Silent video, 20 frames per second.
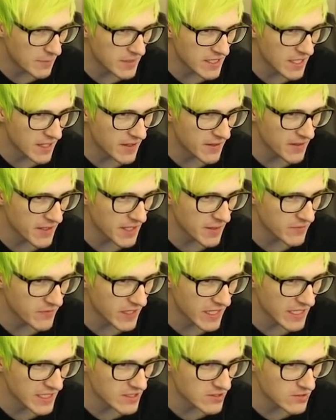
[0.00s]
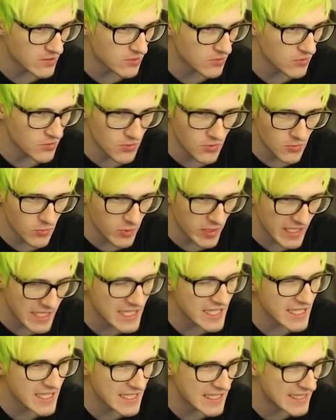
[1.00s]
I'm a dog and I'm flying too!
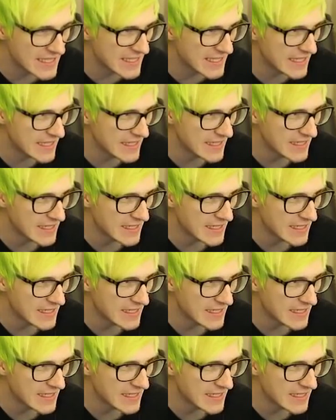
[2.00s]
Whee!